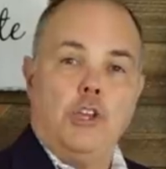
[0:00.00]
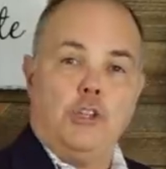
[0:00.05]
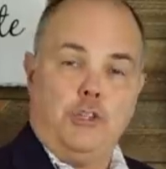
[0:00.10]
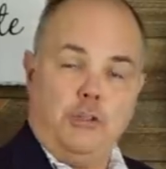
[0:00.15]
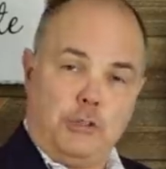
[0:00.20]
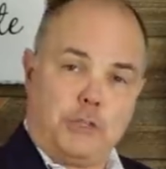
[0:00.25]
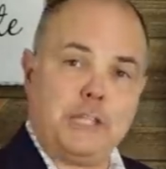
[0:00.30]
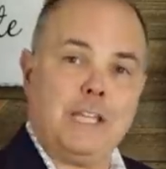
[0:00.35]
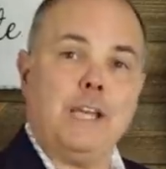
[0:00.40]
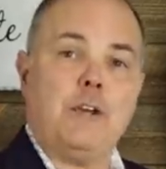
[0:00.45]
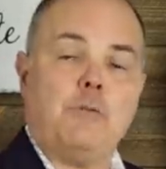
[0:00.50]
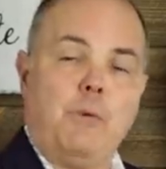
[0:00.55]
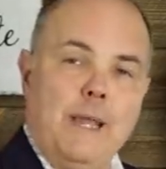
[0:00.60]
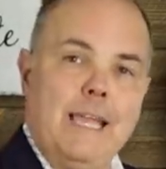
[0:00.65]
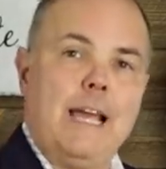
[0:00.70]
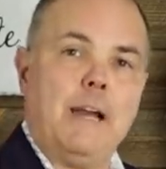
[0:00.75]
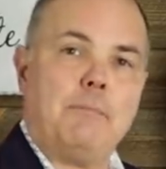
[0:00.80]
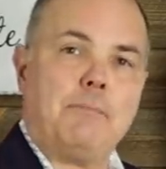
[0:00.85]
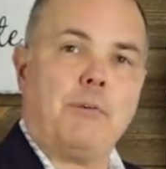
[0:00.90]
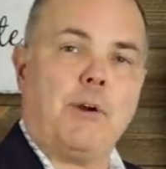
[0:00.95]
You think
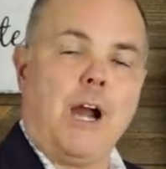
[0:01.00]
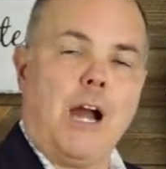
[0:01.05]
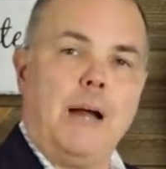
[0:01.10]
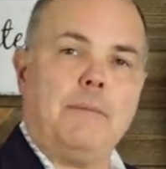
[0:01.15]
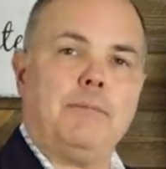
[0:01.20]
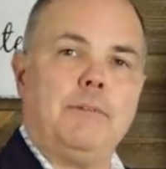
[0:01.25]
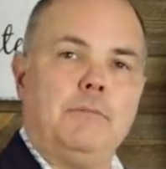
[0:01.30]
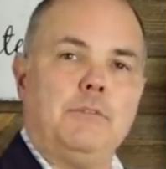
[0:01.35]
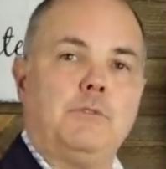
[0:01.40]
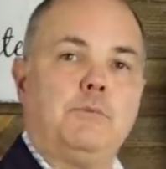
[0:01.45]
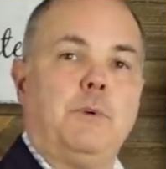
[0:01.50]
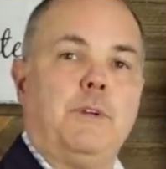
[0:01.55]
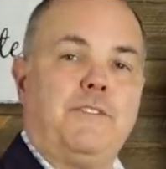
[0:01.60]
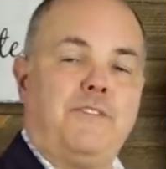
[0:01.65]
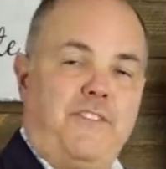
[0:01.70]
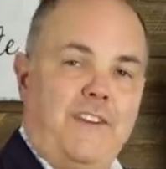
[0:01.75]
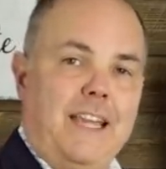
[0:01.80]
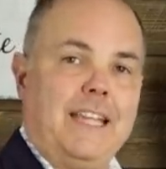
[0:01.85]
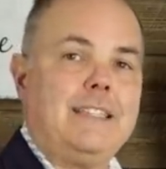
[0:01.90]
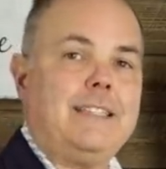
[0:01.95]
we have problems
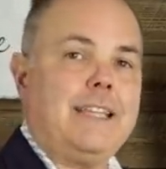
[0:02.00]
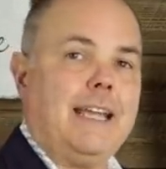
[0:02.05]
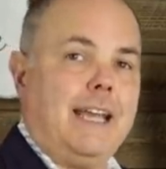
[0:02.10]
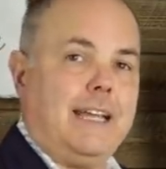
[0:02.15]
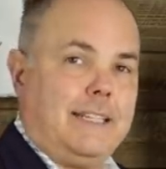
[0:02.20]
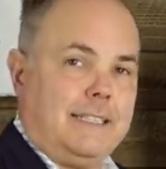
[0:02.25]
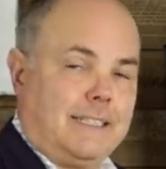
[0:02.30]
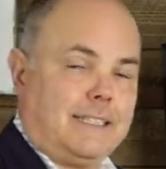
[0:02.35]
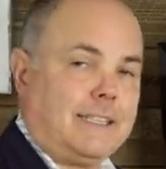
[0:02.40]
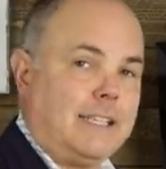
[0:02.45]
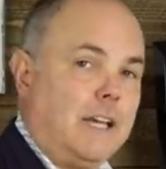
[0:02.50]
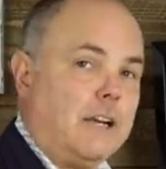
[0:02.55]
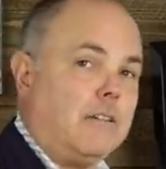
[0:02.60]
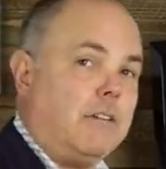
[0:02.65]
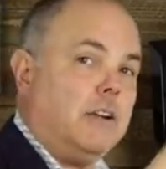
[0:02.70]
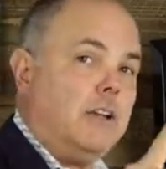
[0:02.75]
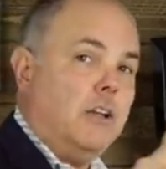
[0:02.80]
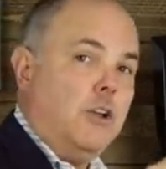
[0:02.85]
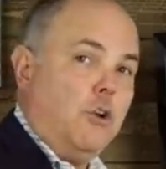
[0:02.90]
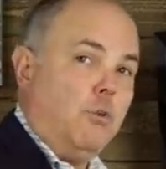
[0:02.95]
with Fed debt, et
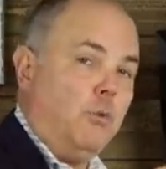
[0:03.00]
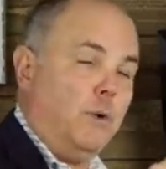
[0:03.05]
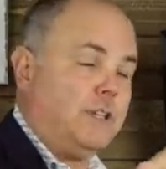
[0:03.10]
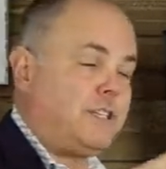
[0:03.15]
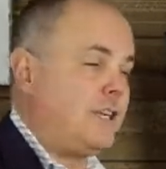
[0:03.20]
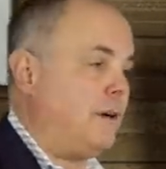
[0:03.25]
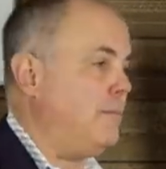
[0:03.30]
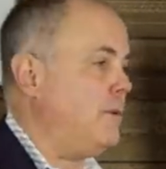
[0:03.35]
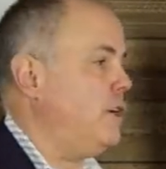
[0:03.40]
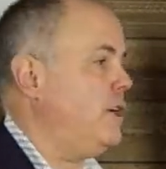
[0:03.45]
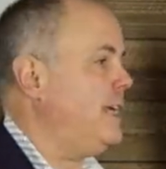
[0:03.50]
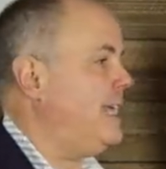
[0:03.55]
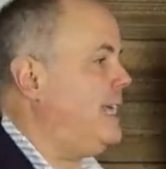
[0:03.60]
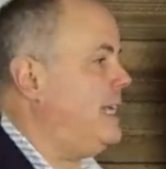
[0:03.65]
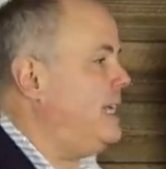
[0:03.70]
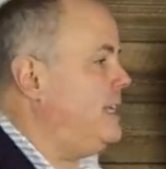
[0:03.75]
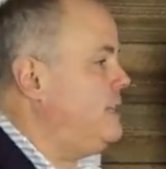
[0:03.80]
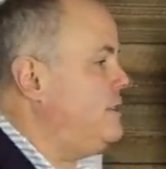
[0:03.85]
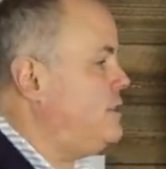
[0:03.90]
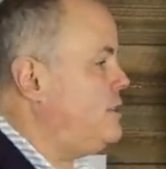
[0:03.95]
cetera, which I'm going to
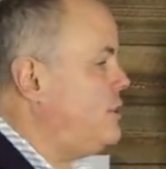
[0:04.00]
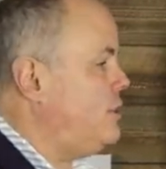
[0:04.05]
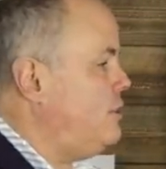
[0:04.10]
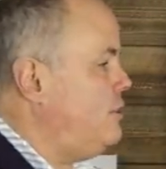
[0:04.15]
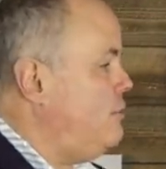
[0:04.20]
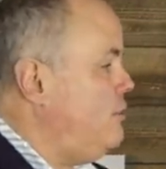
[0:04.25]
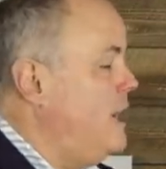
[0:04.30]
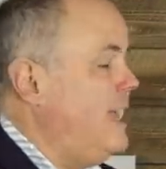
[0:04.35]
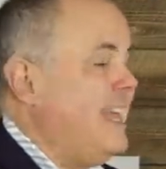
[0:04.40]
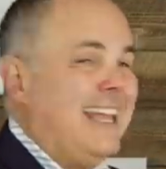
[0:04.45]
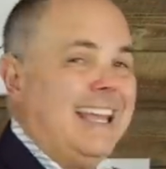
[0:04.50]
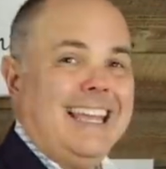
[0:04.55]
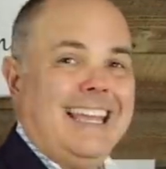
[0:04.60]
get into?